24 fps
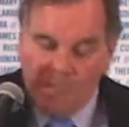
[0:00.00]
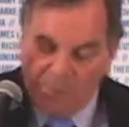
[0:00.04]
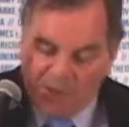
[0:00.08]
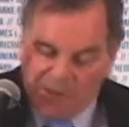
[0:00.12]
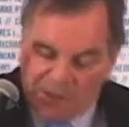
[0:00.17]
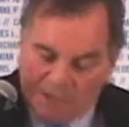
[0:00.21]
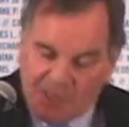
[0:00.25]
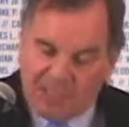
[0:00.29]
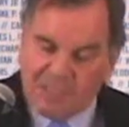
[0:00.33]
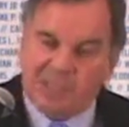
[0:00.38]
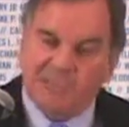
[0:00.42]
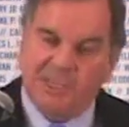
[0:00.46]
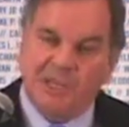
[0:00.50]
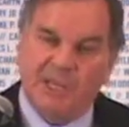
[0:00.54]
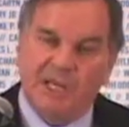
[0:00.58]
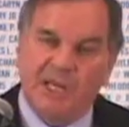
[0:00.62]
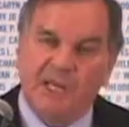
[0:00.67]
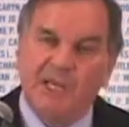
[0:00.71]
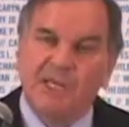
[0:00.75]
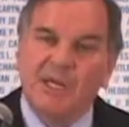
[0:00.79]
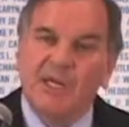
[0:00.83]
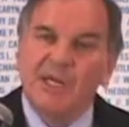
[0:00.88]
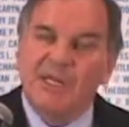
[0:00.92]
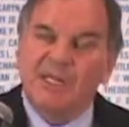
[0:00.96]
But this
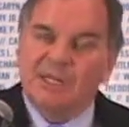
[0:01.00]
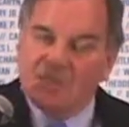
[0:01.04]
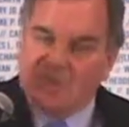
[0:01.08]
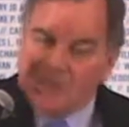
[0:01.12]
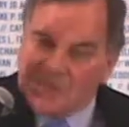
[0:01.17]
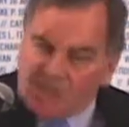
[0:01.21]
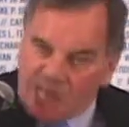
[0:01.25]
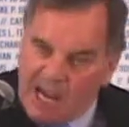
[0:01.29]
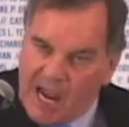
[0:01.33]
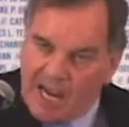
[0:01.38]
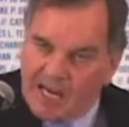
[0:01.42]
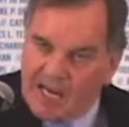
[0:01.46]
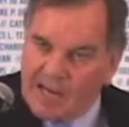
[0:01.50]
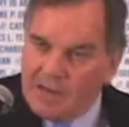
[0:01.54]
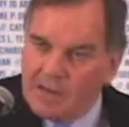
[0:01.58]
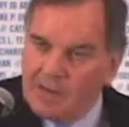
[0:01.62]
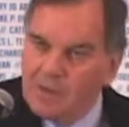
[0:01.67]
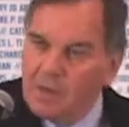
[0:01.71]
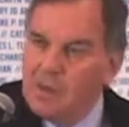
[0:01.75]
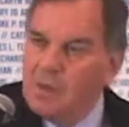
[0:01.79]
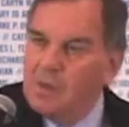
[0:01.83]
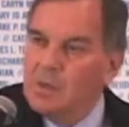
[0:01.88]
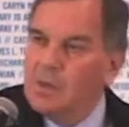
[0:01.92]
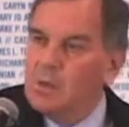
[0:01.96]
city decided,
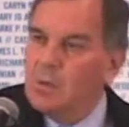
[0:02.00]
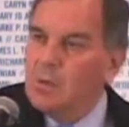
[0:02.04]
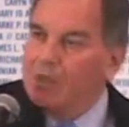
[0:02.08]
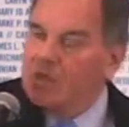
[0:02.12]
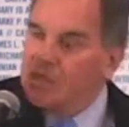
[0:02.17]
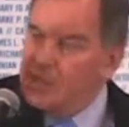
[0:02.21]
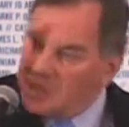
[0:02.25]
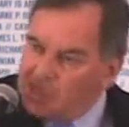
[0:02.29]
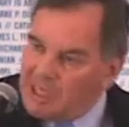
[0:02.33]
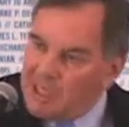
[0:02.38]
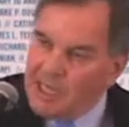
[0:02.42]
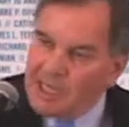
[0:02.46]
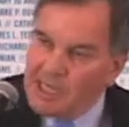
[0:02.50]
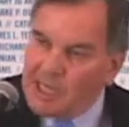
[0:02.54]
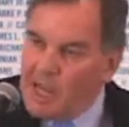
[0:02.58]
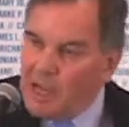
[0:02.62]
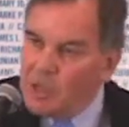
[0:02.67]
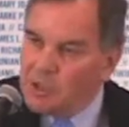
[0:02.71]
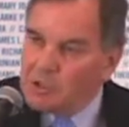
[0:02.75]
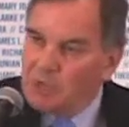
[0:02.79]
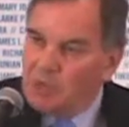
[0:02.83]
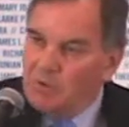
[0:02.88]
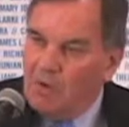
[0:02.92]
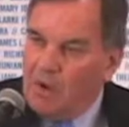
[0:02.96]
with the city
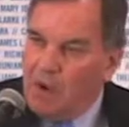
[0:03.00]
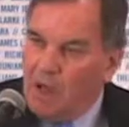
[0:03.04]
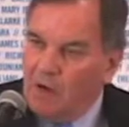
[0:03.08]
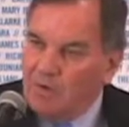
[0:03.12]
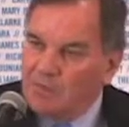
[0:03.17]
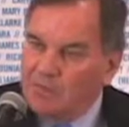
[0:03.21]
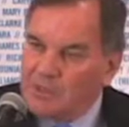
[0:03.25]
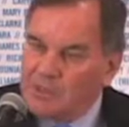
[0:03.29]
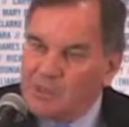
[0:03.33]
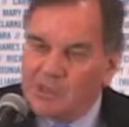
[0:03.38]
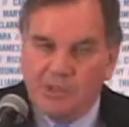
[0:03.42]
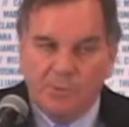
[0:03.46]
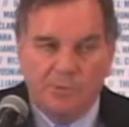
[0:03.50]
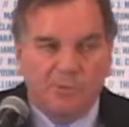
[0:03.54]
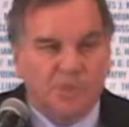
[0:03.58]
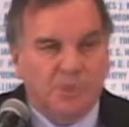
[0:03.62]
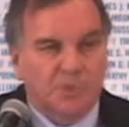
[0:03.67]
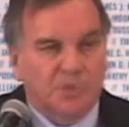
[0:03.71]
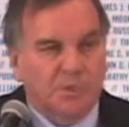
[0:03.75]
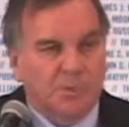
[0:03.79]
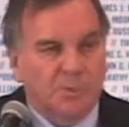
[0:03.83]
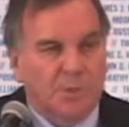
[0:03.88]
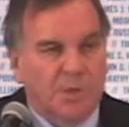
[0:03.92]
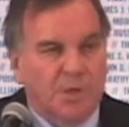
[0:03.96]
council, all of us, and the
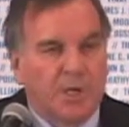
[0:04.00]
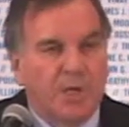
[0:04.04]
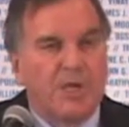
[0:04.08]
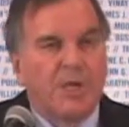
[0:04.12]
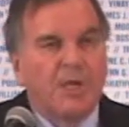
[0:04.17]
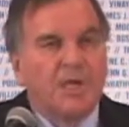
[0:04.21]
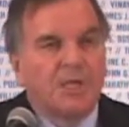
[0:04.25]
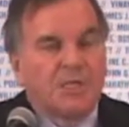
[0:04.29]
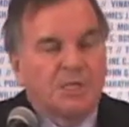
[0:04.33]
business committee,